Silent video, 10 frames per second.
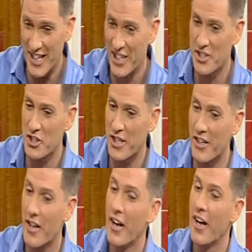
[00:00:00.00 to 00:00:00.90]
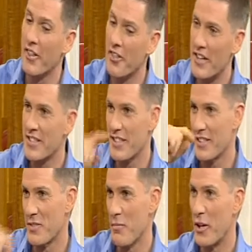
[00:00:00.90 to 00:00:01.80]
saying it because you're here, this
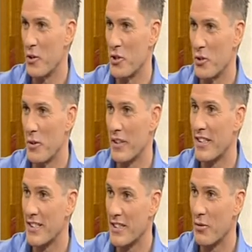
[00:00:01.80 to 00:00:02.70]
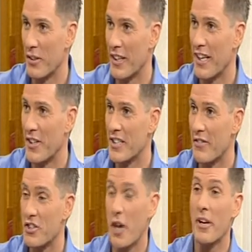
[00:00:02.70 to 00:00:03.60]
is my go-to one. This is the one that I use
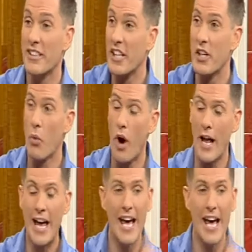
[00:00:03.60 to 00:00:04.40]
every time. And I'll tell you why.